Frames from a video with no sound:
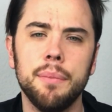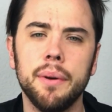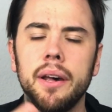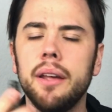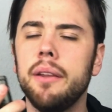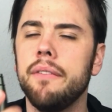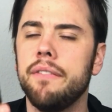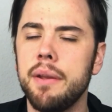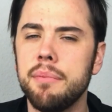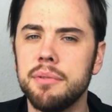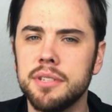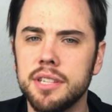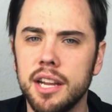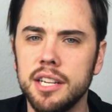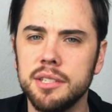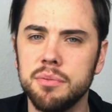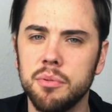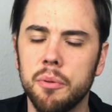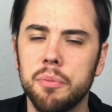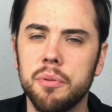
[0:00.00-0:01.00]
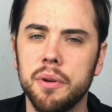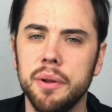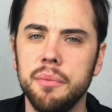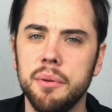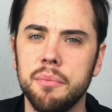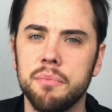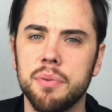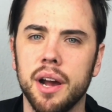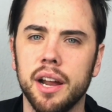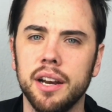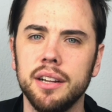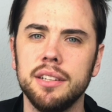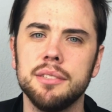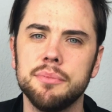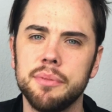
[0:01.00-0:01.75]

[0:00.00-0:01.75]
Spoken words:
but Vapor Slide is more premium product.